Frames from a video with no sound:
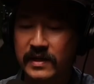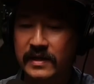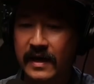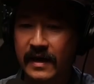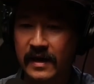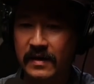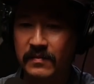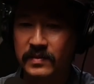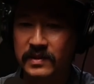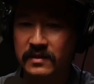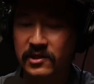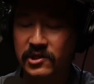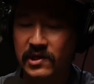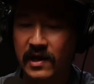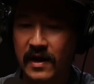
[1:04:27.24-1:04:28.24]
he came to
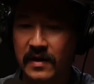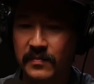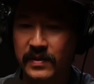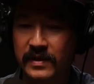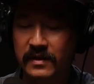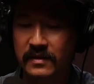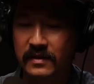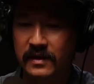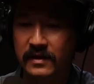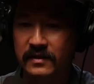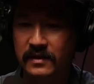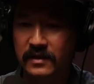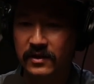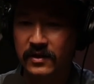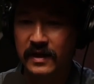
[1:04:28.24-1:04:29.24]
the shop, and I,
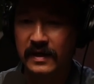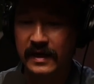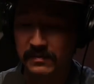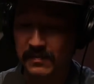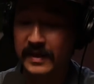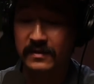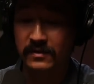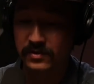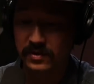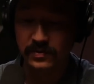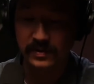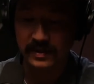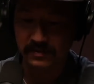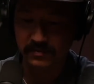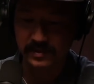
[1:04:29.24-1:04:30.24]
you know, I, I met the
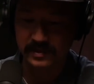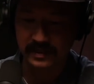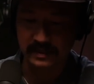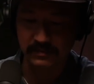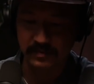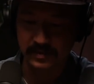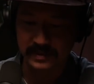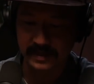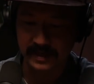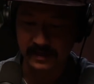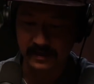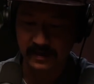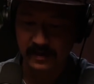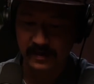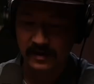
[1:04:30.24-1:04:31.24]
dude, and it was it was
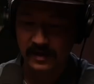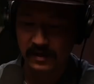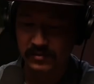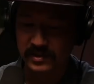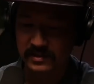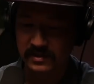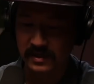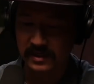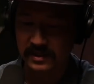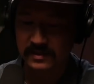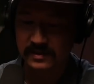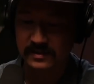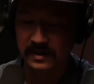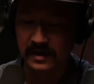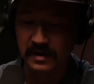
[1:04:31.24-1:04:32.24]
like it was th
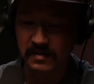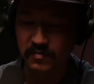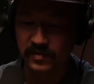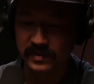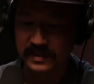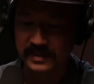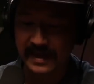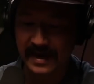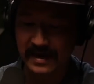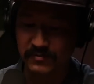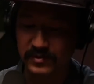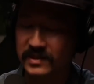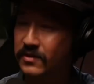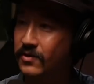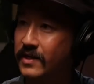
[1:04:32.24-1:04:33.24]
his thumb, his hand
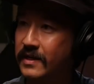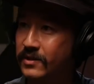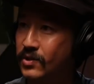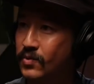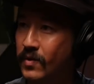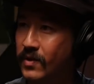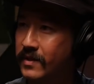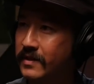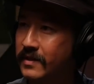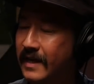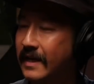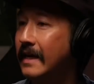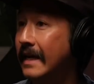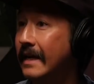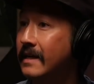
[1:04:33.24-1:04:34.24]
was still kind of swollen.
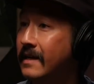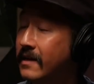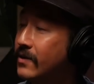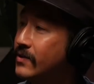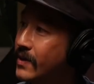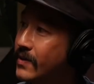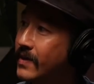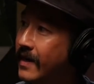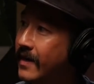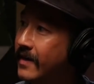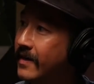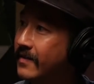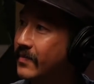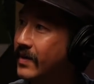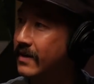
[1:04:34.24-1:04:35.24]
Like it had healed okay,
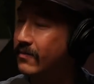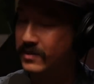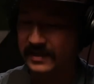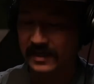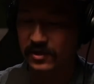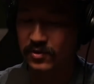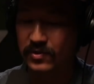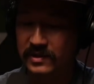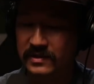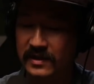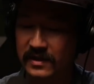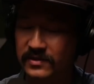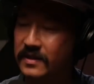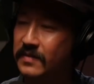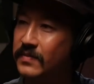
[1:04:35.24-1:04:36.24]
mm. but it was like you could
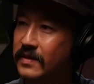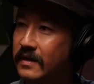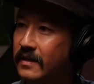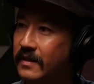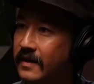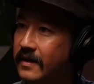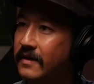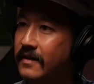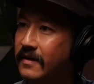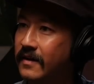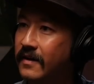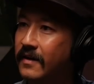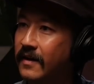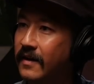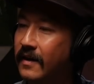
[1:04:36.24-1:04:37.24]
tell something like right